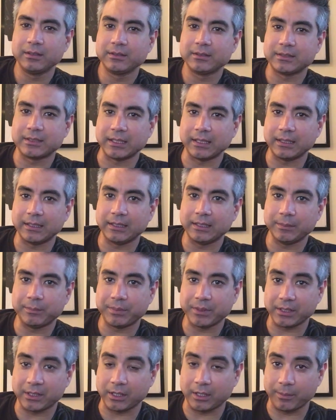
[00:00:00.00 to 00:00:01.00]
Telly
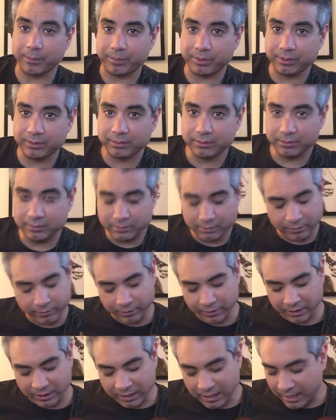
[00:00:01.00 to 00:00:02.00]
pickup for
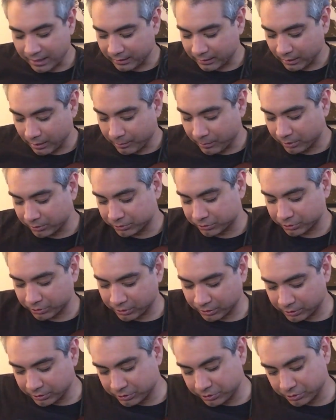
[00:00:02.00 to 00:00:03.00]
the neck. I'm also
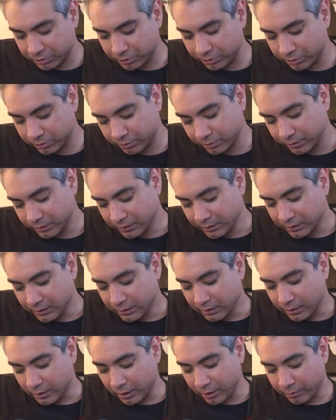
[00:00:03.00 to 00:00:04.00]
going to do
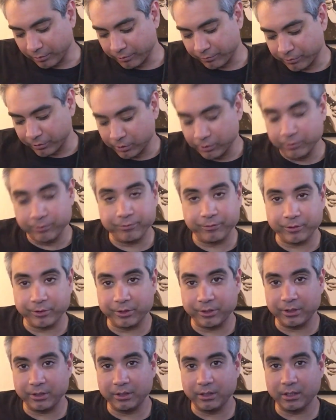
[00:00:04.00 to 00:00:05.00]
a review for
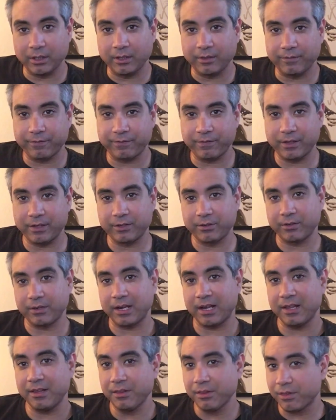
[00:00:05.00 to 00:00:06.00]
the Fender
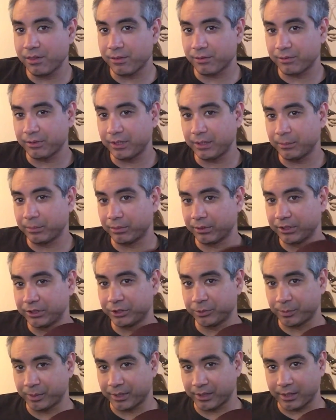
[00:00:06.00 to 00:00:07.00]
N3
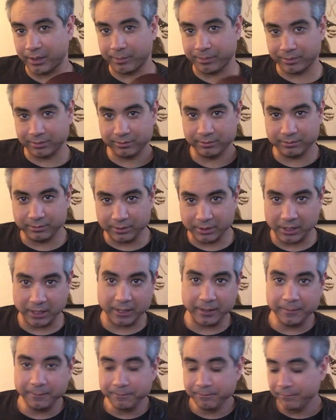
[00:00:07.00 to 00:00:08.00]
bridge pickup. Okay.